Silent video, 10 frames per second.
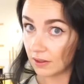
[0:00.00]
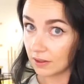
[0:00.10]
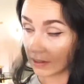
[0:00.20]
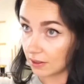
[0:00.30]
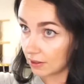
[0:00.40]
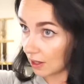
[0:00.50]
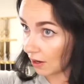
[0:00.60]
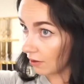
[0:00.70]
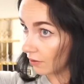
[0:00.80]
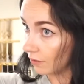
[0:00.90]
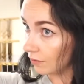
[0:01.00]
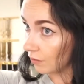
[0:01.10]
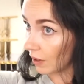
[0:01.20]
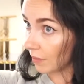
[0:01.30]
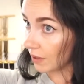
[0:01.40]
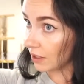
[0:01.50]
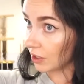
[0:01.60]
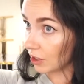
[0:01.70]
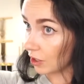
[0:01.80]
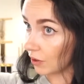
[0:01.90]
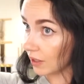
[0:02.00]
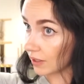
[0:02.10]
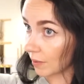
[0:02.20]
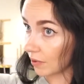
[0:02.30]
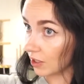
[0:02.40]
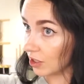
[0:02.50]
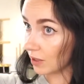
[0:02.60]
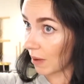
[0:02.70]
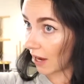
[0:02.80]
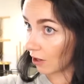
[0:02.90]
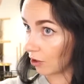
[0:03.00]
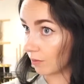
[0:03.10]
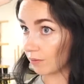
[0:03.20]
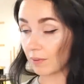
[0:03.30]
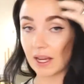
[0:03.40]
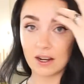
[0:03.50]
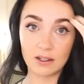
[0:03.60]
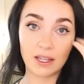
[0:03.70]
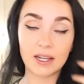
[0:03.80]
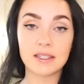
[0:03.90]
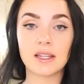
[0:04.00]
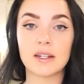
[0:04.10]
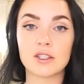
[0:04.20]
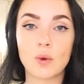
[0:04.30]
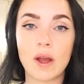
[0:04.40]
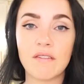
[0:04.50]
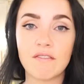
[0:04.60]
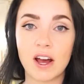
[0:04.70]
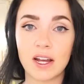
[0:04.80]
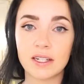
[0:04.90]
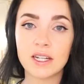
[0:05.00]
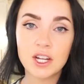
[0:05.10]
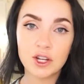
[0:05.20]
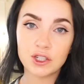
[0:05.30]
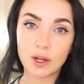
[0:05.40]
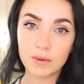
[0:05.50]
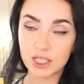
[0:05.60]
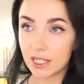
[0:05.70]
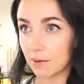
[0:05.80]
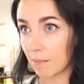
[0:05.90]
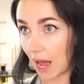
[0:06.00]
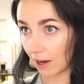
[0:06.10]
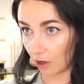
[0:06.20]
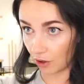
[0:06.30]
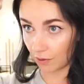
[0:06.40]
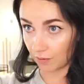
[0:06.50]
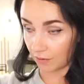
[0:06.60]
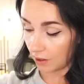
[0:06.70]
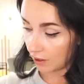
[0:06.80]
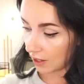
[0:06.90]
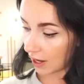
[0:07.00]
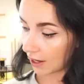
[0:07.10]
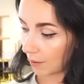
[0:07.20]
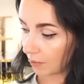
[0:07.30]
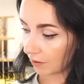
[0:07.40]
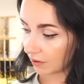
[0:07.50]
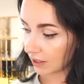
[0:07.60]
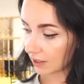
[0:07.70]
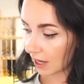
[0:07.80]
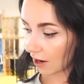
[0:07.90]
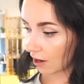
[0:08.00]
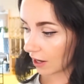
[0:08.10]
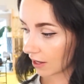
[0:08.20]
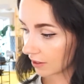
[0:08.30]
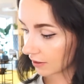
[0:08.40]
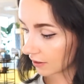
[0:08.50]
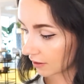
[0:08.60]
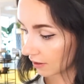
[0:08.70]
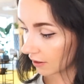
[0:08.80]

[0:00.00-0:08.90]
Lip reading: So what I'm gonna do is I'm gonna just back comb. My hair, like I said, is quite fine, so I'm just gonna back comb a couple of these areas.